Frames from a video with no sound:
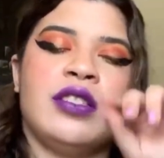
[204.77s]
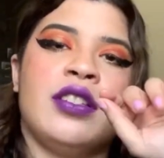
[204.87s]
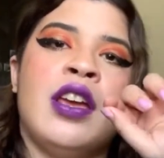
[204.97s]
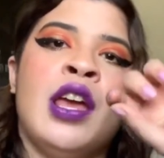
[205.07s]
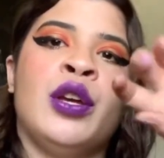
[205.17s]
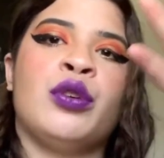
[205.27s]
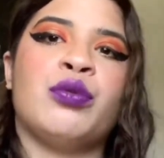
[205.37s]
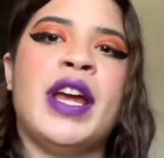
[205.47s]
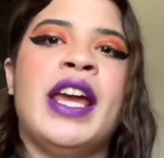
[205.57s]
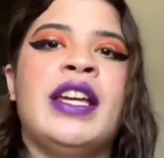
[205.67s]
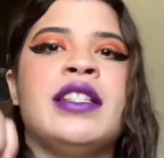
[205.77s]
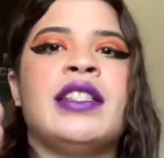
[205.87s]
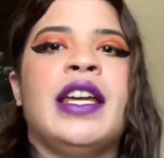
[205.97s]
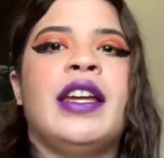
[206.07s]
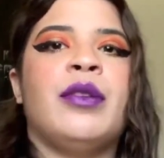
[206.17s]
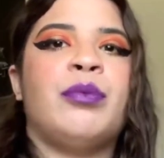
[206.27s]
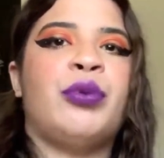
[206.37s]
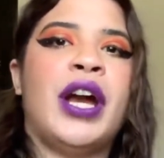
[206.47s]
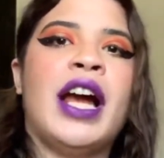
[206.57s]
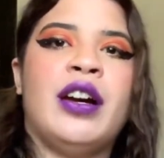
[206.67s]
It's grays and
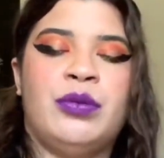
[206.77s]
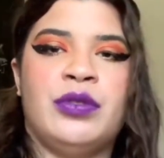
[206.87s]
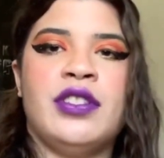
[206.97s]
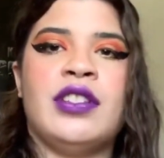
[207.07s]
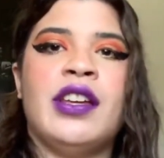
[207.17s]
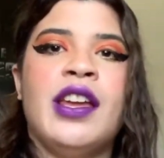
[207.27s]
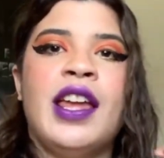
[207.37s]
browns